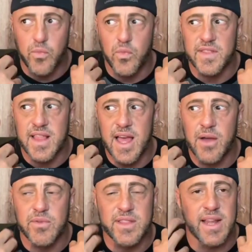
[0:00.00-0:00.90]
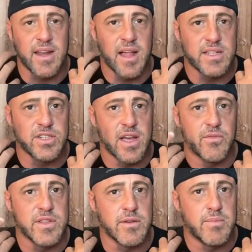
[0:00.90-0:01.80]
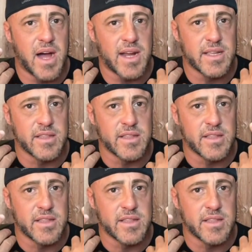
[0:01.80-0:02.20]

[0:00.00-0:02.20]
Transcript: with that, with that knowledge you have with your body and